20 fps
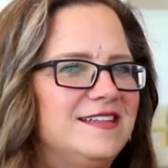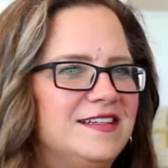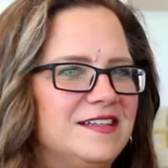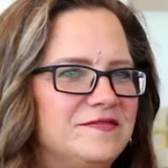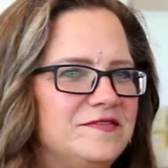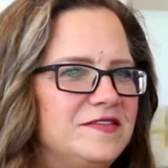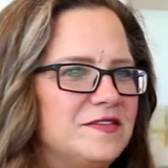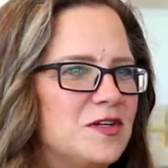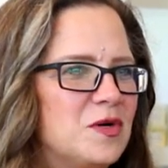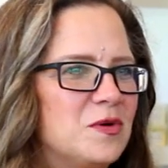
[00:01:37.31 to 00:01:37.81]
and
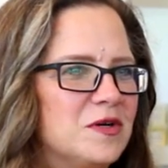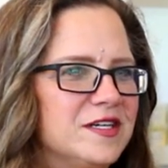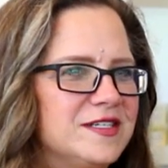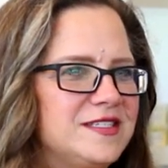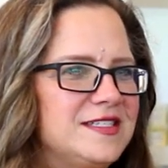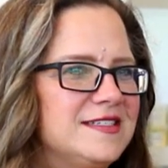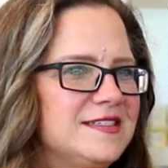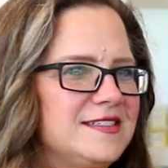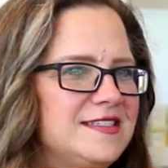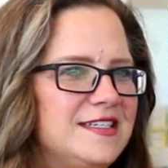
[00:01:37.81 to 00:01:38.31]
of
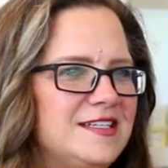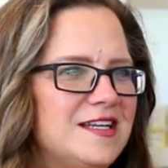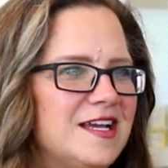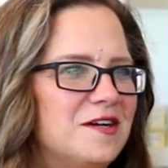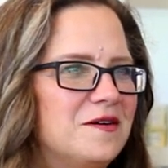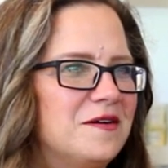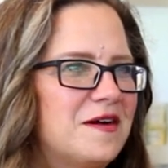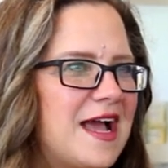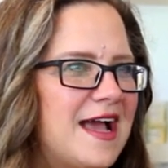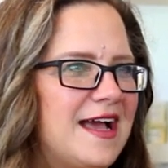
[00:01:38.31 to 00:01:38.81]
course, it's you
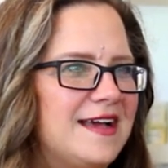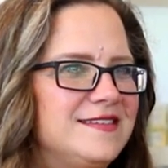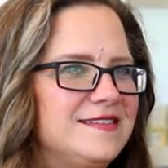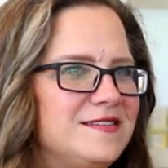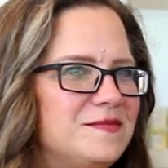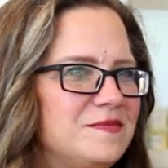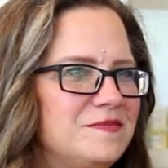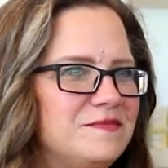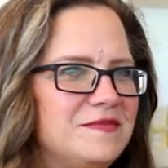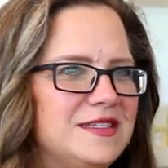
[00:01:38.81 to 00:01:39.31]
know
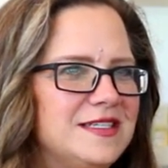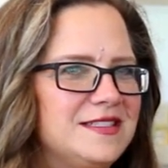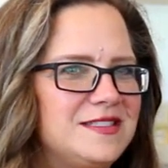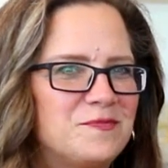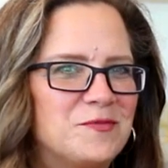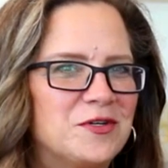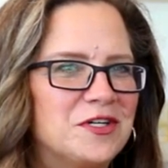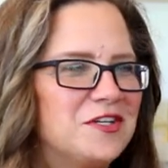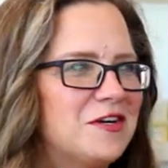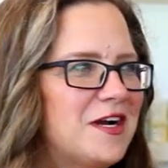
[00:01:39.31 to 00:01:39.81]
as it's
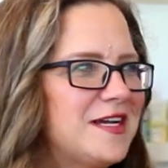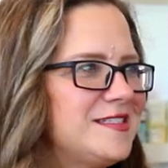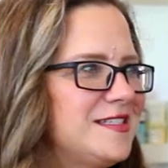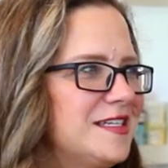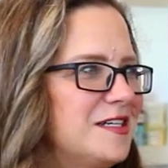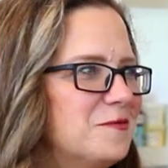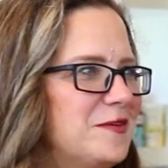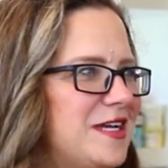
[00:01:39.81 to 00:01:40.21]
progressing,